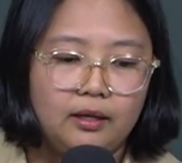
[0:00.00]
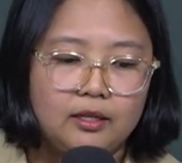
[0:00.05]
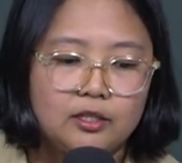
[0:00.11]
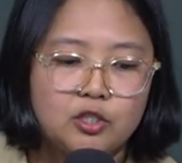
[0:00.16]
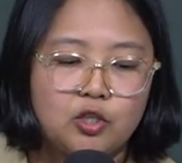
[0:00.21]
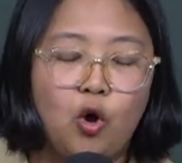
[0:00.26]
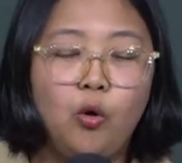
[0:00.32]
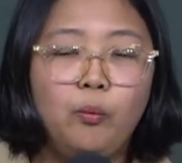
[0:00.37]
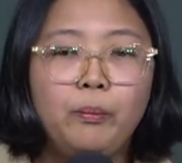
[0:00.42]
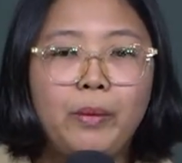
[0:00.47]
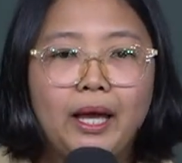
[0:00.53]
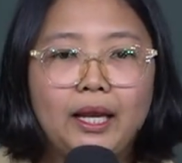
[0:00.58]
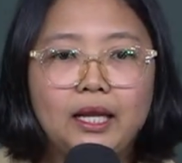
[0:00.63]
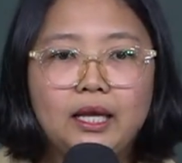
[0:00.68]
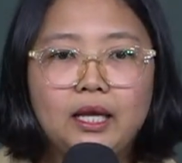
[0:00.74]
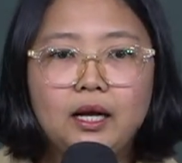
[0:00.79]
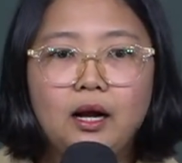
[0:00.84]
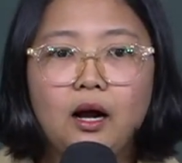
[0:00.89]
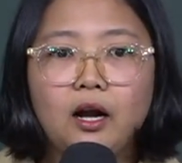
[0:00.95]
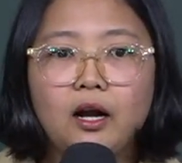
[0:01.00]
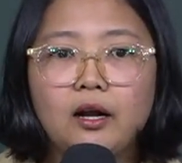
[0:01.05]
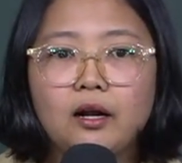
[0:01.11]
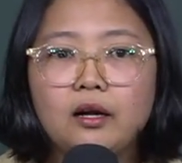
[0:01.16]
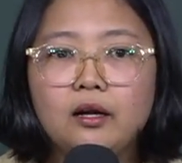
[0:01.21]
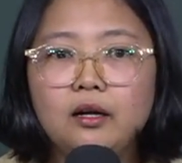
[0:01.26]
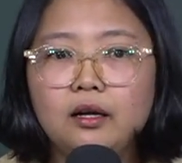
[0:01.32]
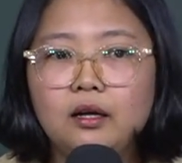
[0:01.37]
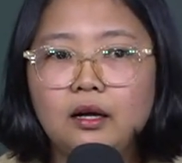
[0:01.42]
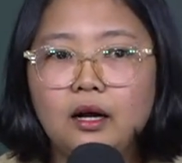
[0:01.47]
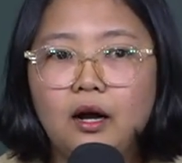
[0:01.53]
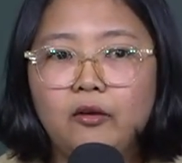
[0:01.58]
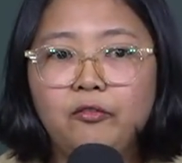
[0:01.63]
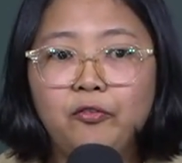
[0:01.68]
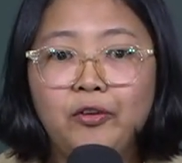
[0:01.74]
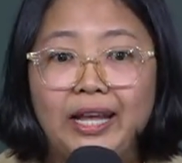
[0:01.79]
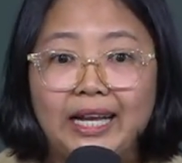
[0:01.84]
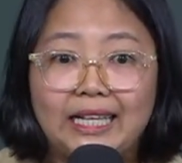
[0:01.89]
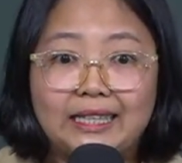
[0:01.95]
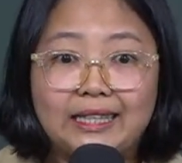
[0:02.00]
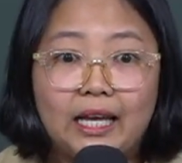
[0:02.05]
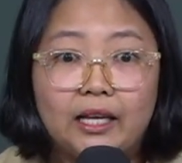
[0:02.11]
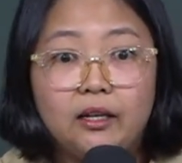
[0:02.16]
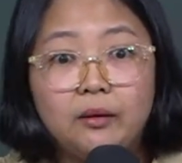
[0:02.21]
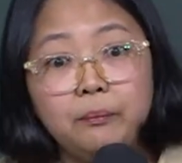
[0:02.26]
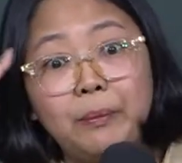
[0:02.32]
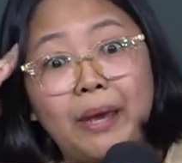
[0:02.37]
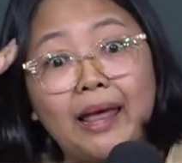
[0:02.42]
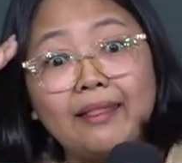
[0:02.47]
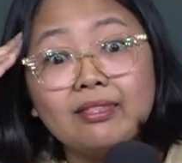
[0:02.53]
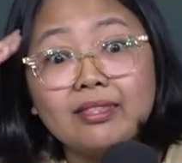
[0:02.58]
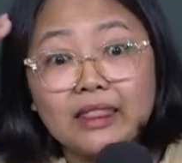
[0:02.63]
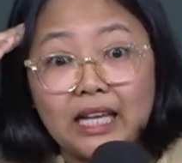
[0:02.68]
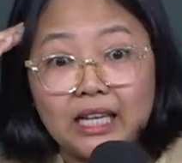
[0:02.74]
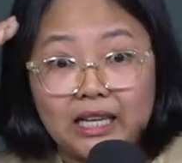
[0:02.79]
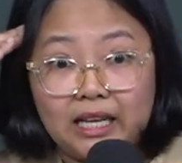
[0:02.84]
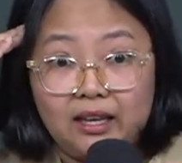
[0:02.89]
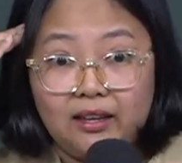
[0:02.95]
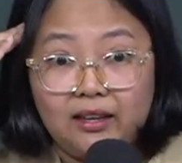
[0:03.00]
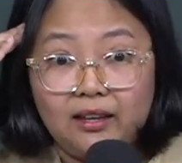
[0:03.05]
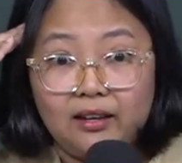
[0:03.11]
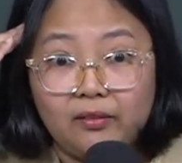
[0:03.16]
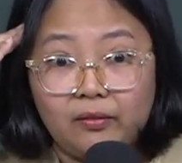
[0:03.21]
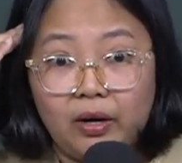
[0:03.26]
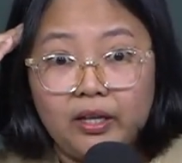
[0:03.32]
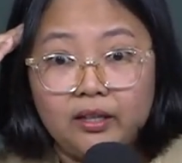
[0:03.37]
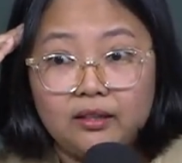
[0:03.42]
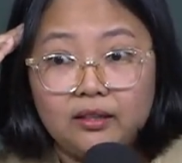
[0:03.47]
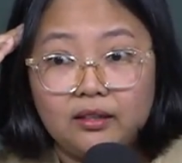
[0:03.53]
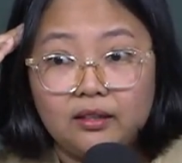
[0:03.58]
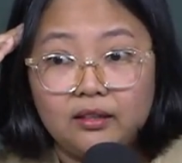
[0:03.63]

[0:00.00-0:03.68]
so many are afflicted mentally right?